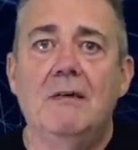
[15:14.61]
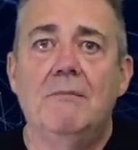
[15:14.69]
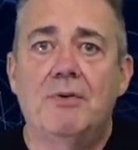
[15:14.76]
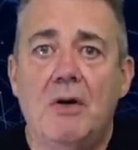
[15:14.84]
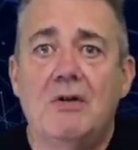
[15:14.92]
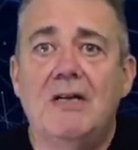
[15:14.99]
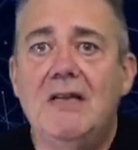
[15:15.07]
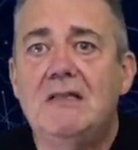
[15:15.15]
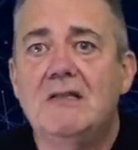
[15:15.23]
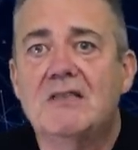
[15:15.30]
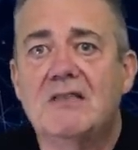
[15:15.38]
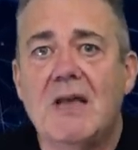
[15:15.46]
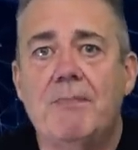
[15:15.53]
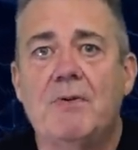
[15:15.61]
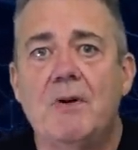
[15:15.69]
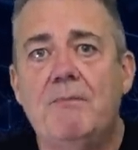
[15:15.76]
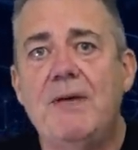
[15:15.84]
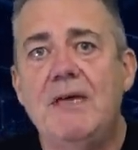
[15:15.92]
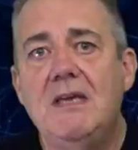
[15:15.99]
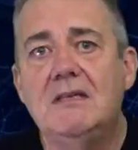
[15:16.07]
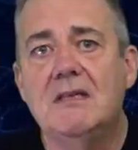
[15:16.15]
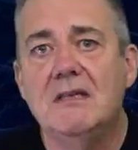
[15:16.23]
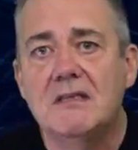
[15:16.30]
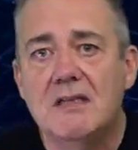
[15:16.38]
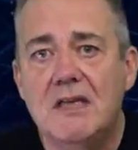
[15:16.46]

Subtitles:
broken into separate pieces,